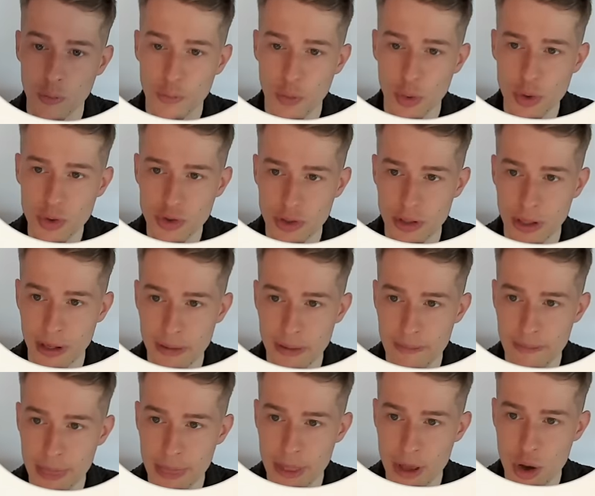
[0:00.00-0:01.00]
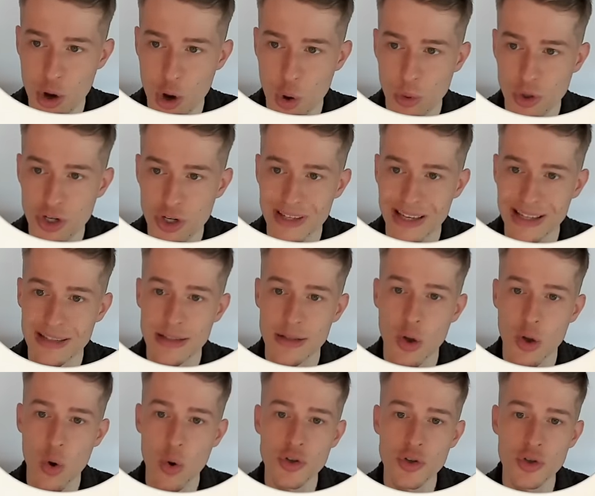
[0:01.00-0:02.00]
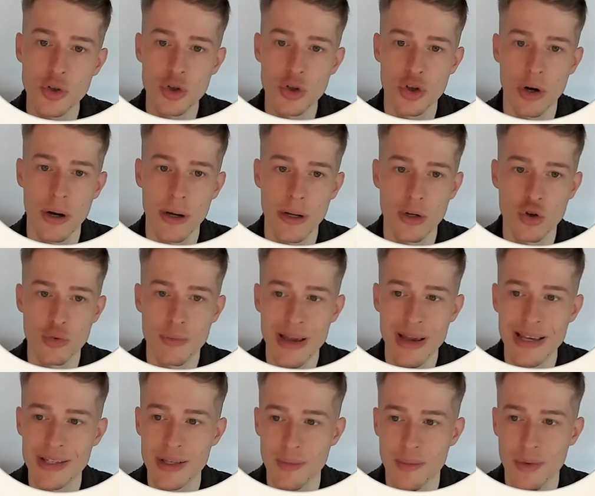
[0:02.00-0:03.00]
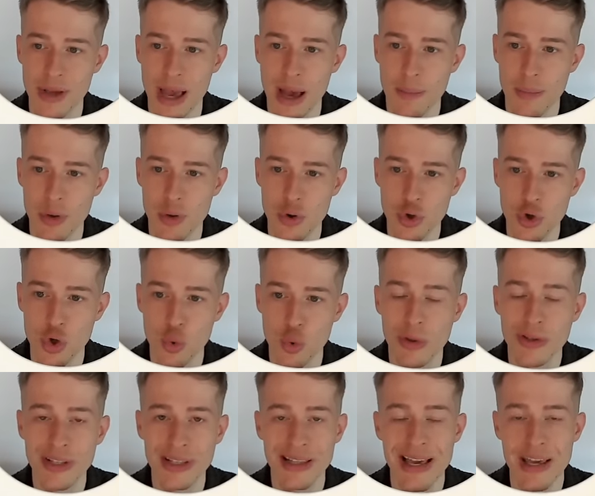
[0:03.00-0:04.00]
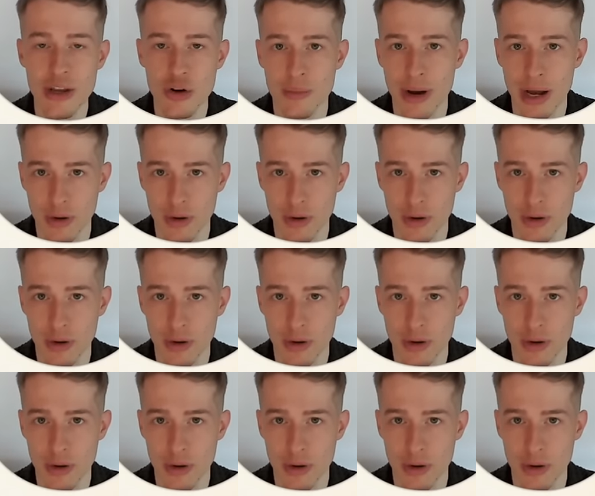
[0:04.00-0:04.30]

the first slide, which is, as long as you try to make something happen, you will delay your